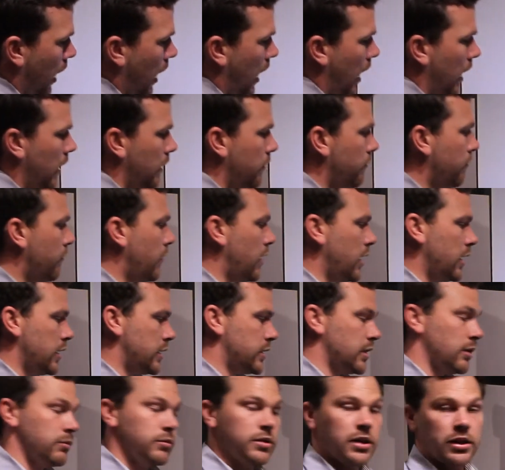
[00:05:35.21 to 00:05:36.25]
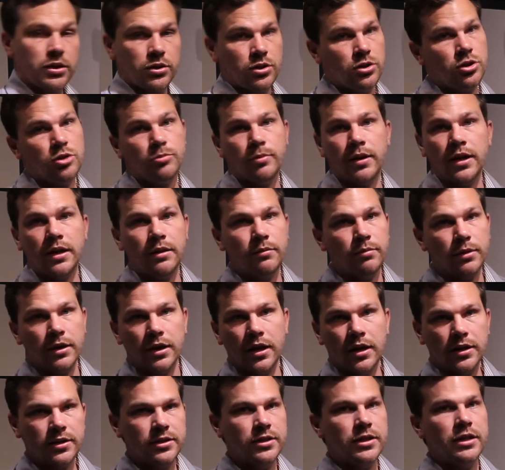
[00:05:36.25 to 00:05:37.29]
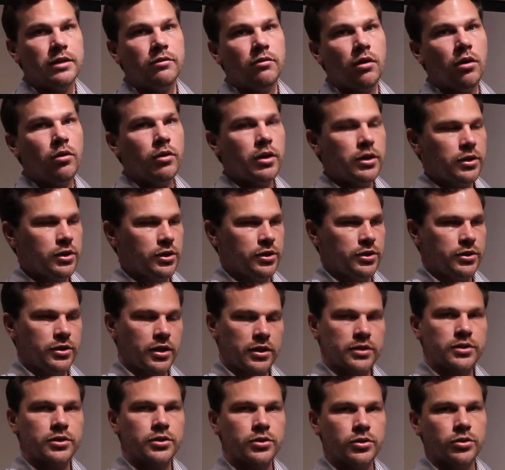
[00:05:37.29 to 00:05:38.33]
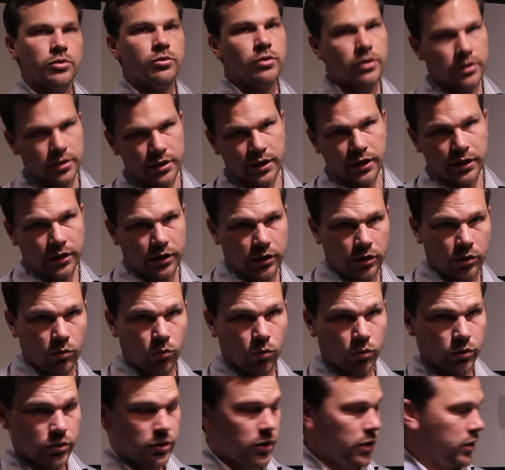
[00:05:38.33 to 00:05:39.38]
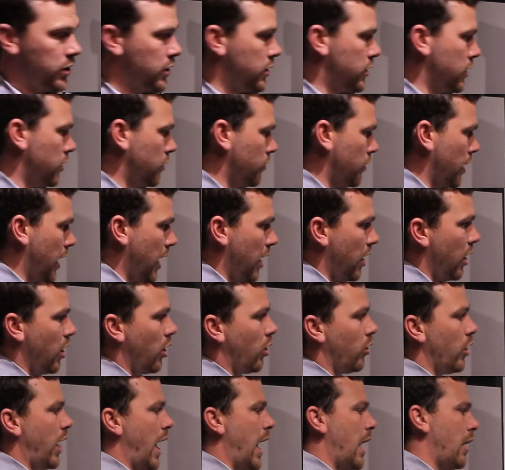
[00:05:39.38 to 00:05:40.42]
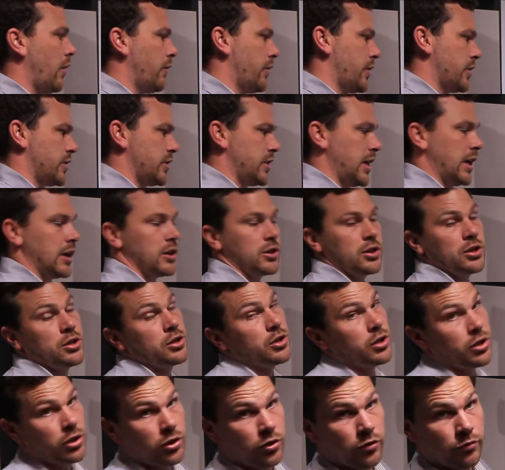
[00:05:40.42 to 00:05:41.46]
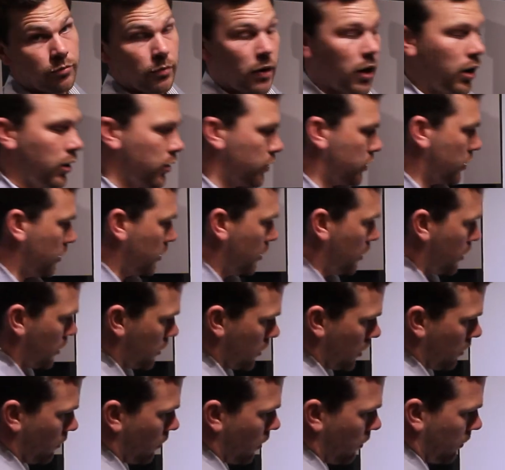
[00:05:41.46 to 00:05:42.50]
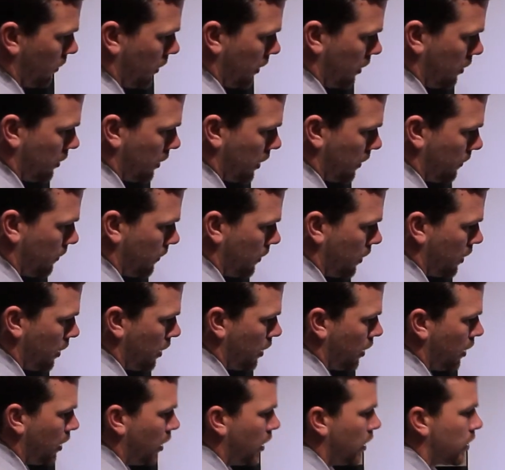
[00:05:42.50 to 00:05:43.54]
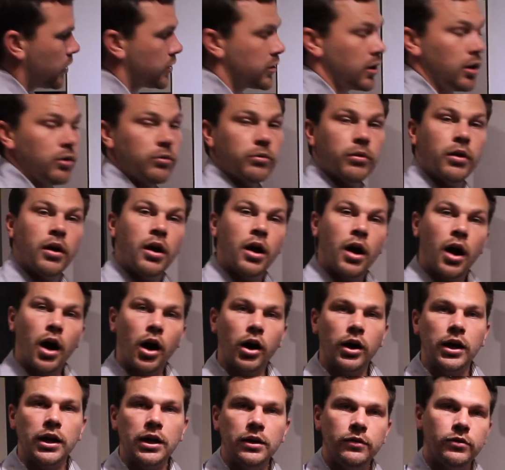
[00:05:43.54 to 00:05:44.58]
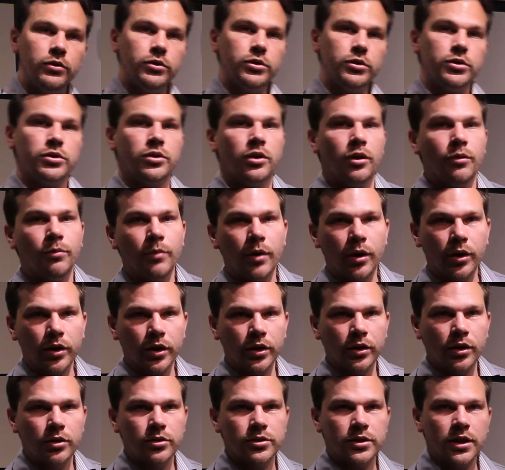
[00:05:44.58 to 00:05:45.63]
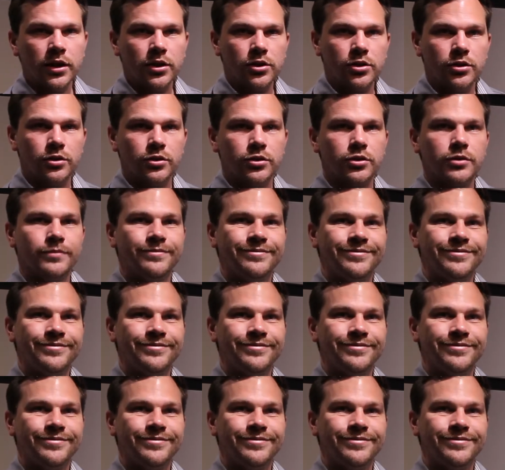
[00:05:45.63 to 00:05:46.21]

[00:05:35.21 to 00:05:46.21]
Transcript: And in some sections you may be a 0. It just doesn't do the thing that you want it to do out of the sections that you've marked. So it might be like that. So I'll leave you to start marking those sections.